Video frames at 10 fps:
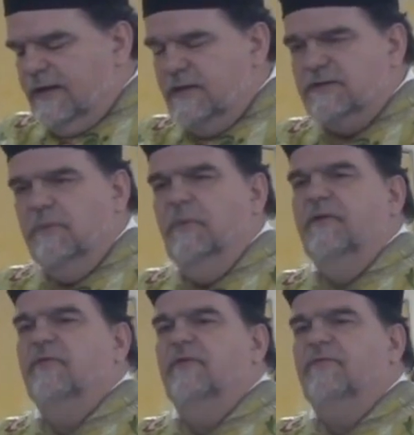in some
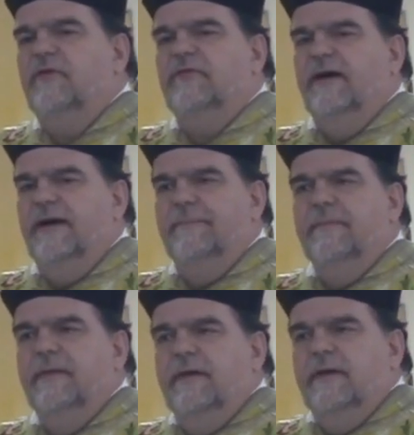way for the first
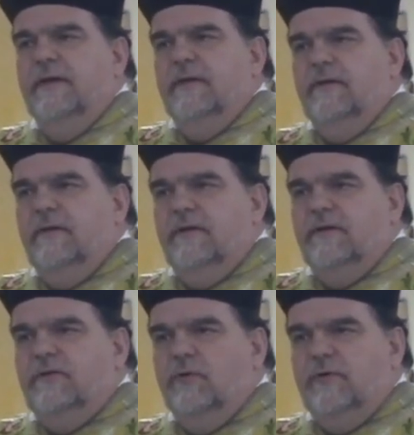time
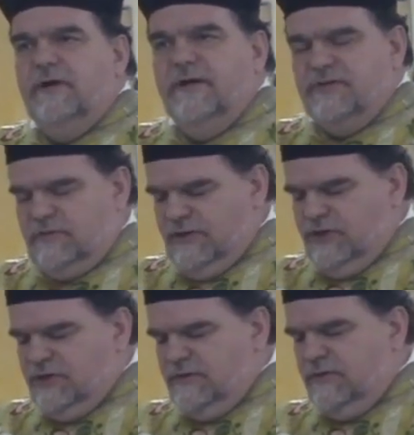their total
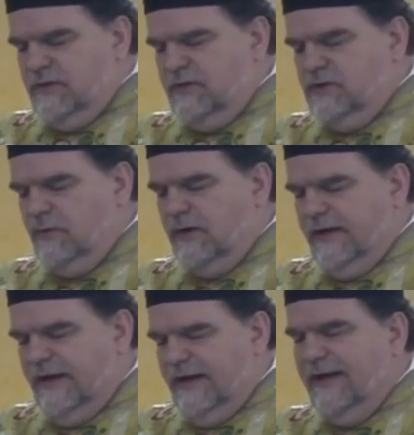consecration to Our
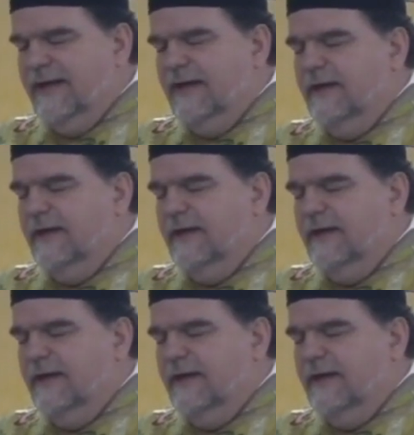Lady,